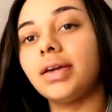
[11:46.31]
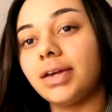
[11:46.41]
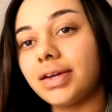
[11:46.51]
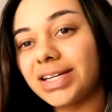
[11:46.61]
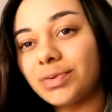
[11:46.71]

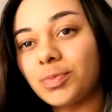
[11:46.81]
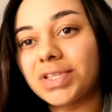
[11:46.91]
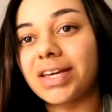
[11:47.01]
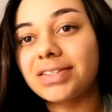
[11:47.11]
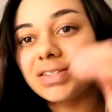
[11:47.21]
and I'm
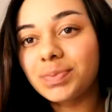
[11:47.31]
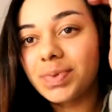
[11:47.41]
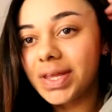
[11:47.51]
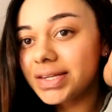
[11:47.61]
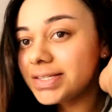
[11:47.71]
obsessed.
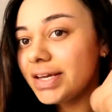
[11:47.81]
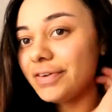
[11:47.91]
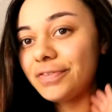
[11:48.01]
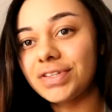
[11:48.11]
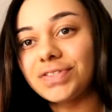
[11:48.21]
But that is
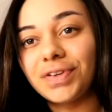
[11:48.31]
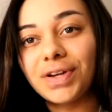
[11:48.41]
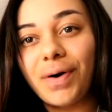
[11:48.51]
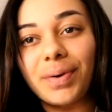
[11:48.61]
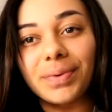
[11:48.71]
it for this
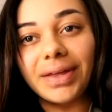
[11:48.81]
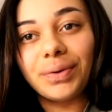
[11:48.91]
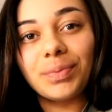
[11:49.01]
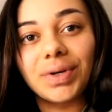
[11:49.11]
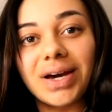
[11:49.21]
video. I really
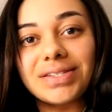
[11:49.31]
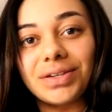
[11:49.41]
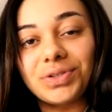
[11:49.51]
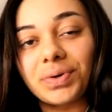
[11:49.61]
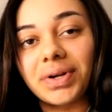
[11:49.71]
hope you guys
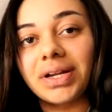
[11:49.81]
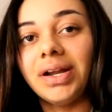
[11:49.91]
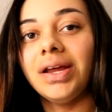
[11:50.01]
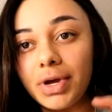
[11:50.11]
enjoyed it.